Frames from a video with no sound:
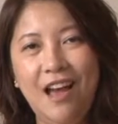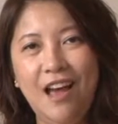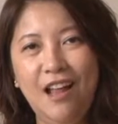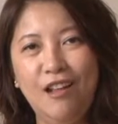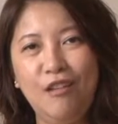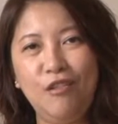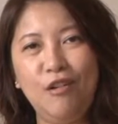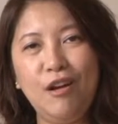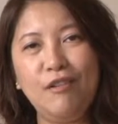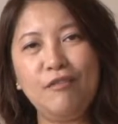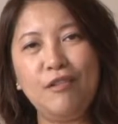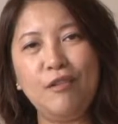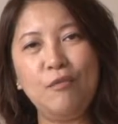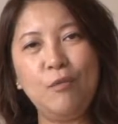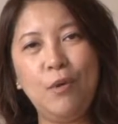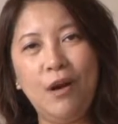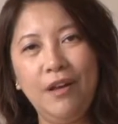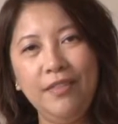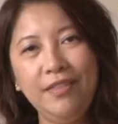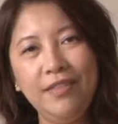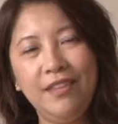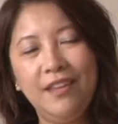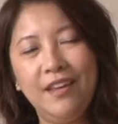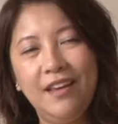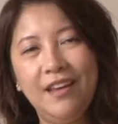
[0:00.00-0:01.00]
Hello
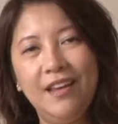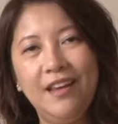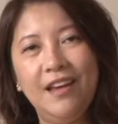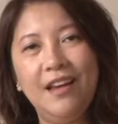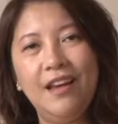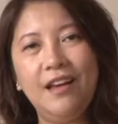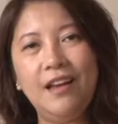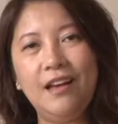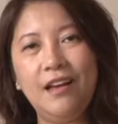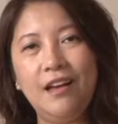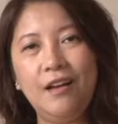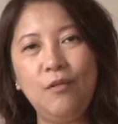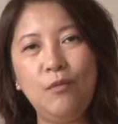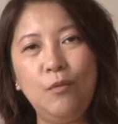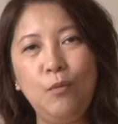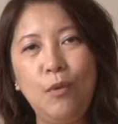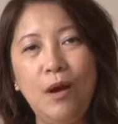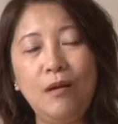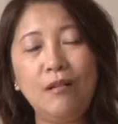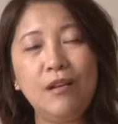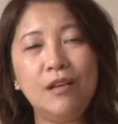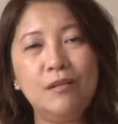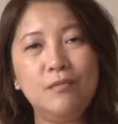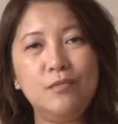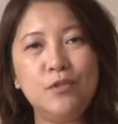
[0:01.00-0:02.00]
everyone.
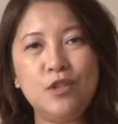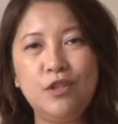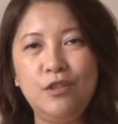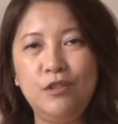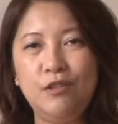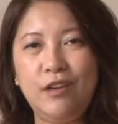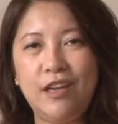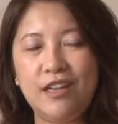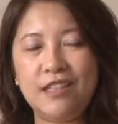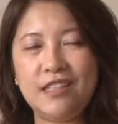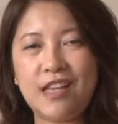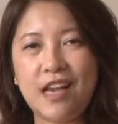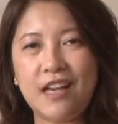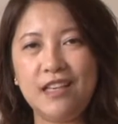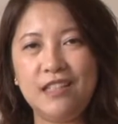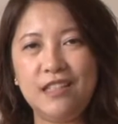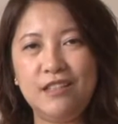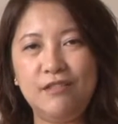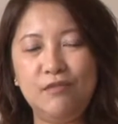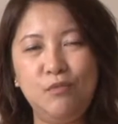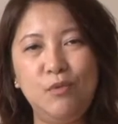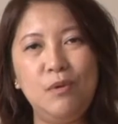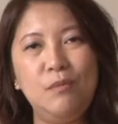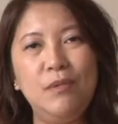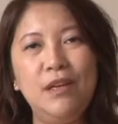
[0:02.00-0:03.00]
Welcome to
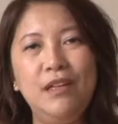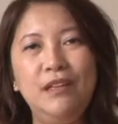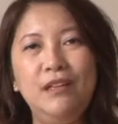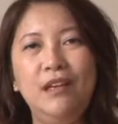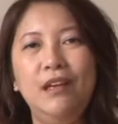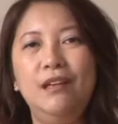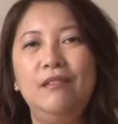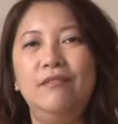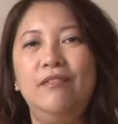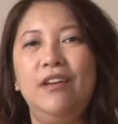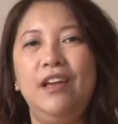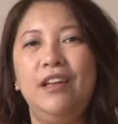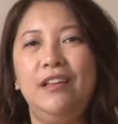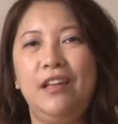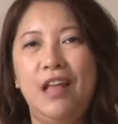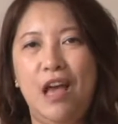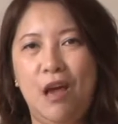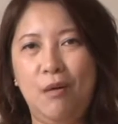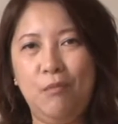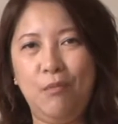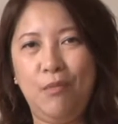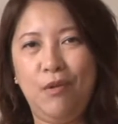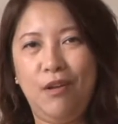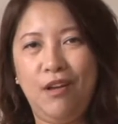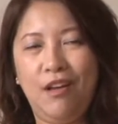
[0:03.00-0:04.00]
Executive Women in
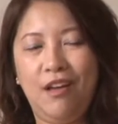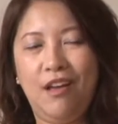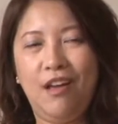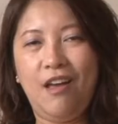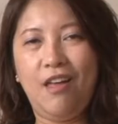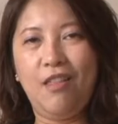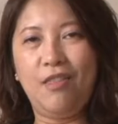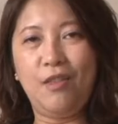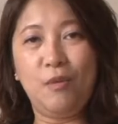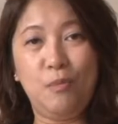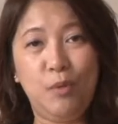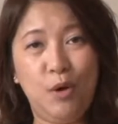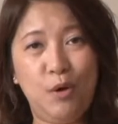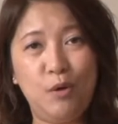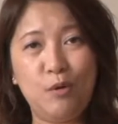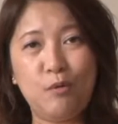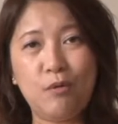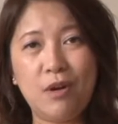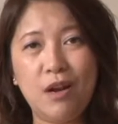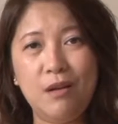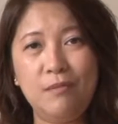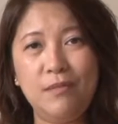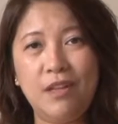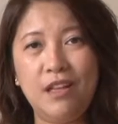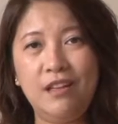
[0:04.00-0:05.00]
Vietnam, the
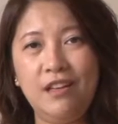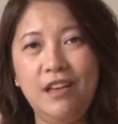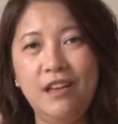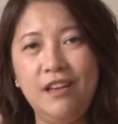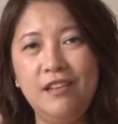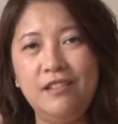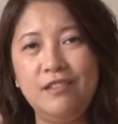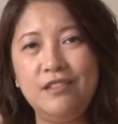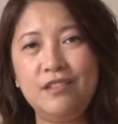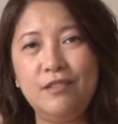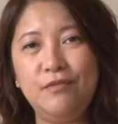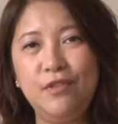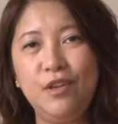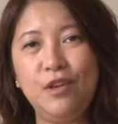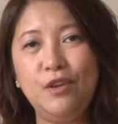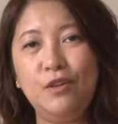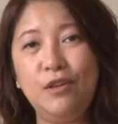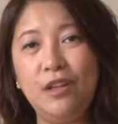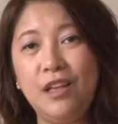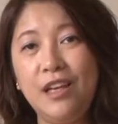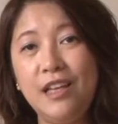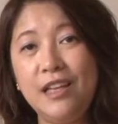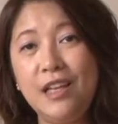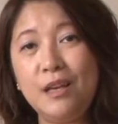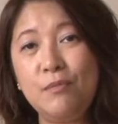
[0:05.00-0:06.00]
program that
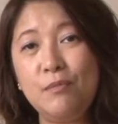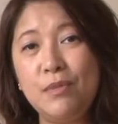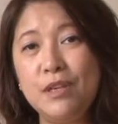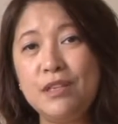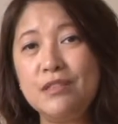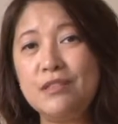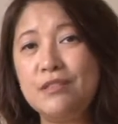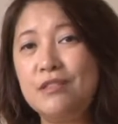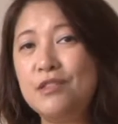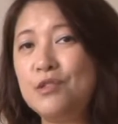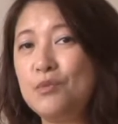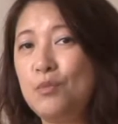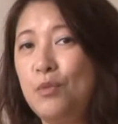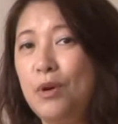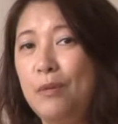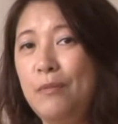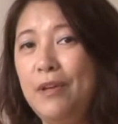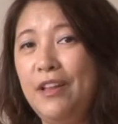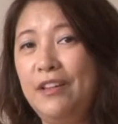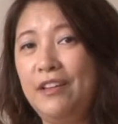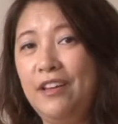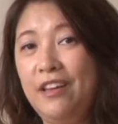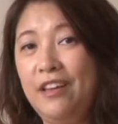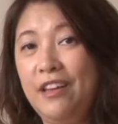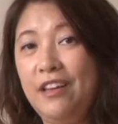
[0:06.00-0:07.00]
interviews leading business
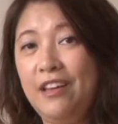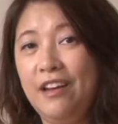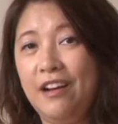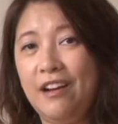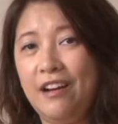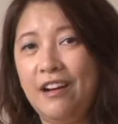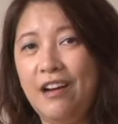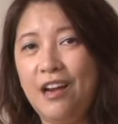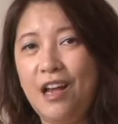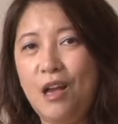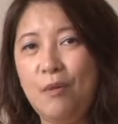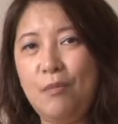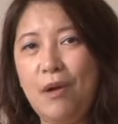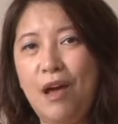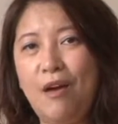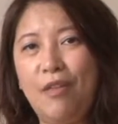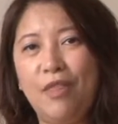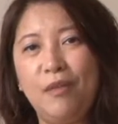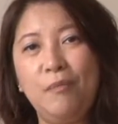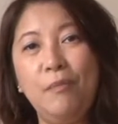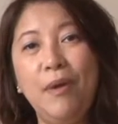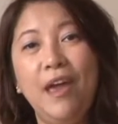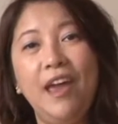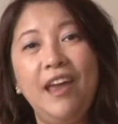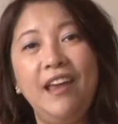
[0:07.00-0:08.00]
women here about
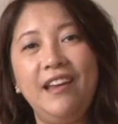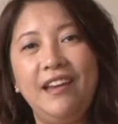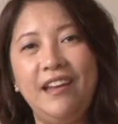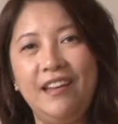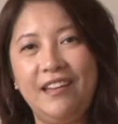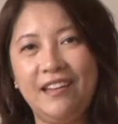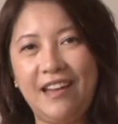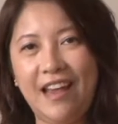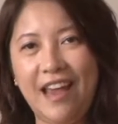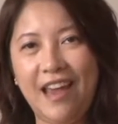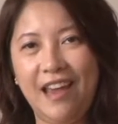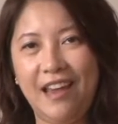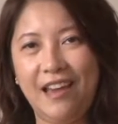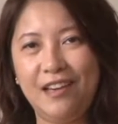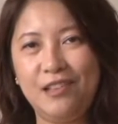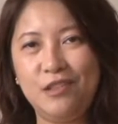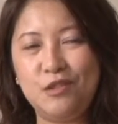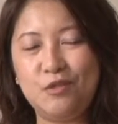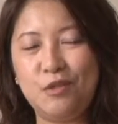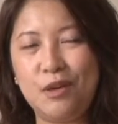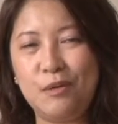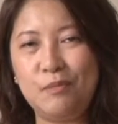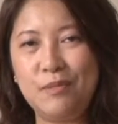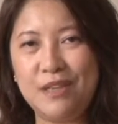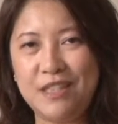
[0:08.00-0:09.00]
the pain and gain
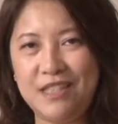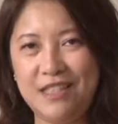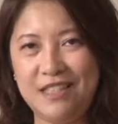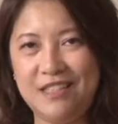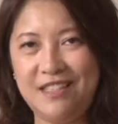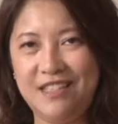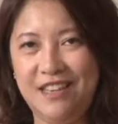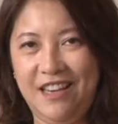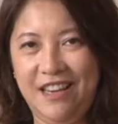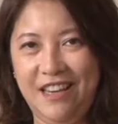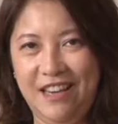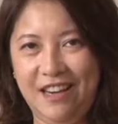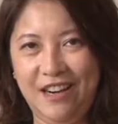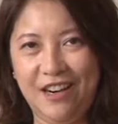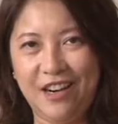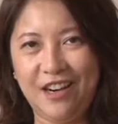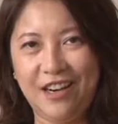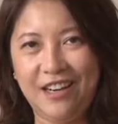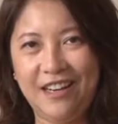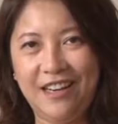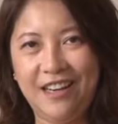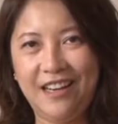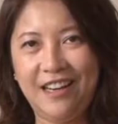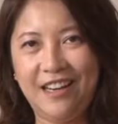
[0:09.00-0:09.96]
doing business here.